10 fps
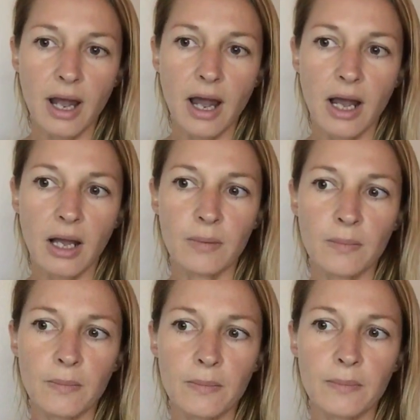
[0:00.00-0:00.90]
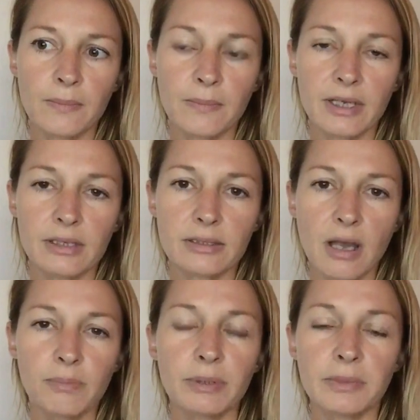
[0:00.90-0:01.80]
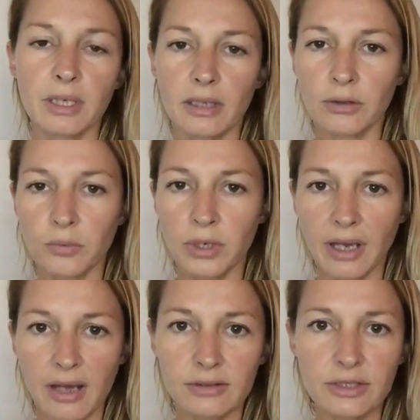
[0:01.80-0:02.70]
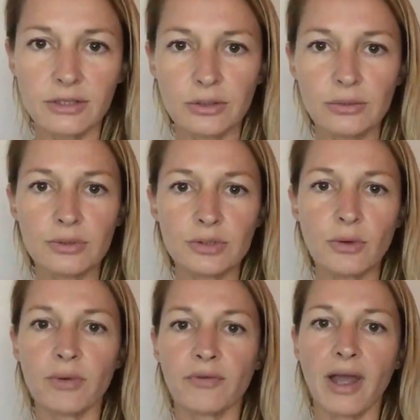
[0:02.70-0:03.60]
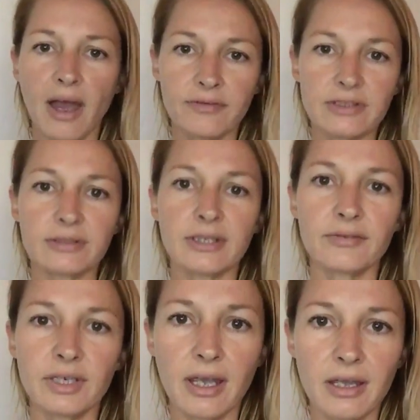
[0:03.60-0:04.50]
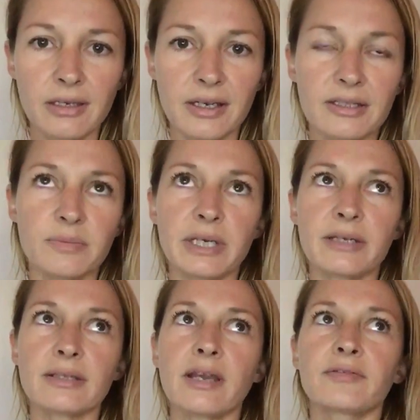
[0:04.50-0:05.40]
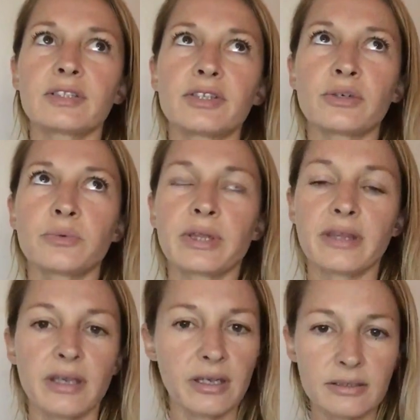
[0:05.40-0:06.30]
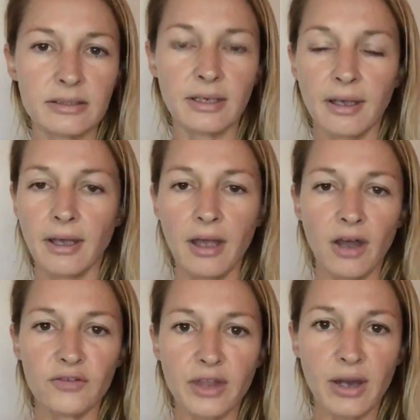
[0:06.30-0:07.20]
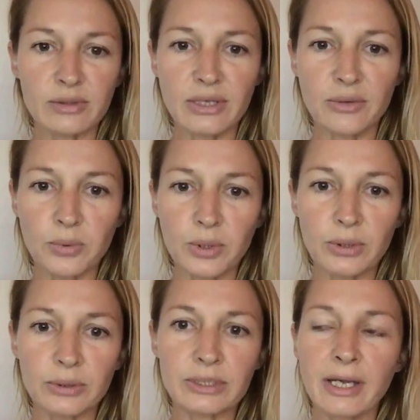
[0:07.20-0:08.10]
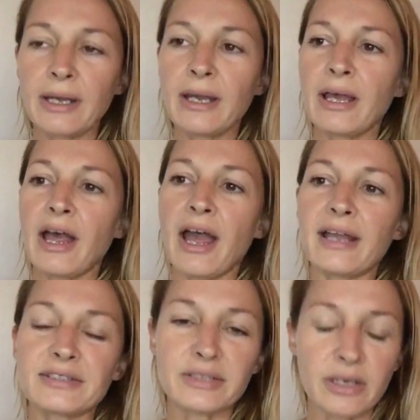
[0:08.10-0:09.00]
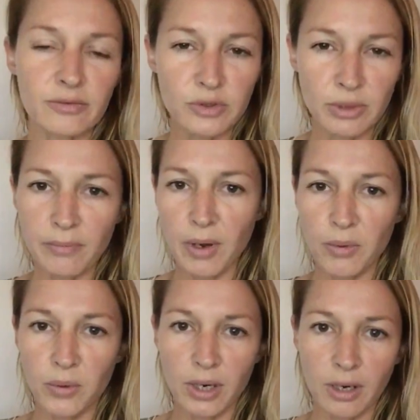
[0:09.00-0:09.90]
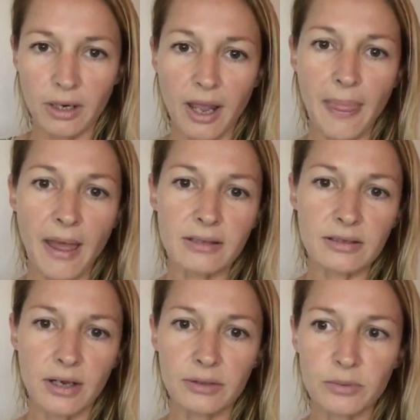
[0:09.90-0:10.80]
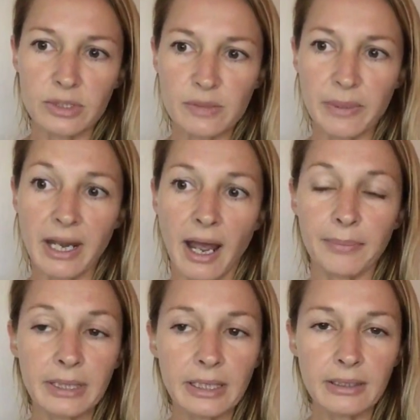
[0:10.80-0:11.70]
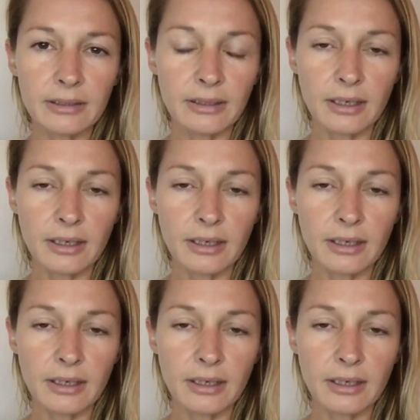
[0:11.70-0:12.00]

Um, it's helping me get the work out to you. So if I have to leave again, it's because I have to deal with things of the outside world instead of doing my work. And that's kind of what's been happening.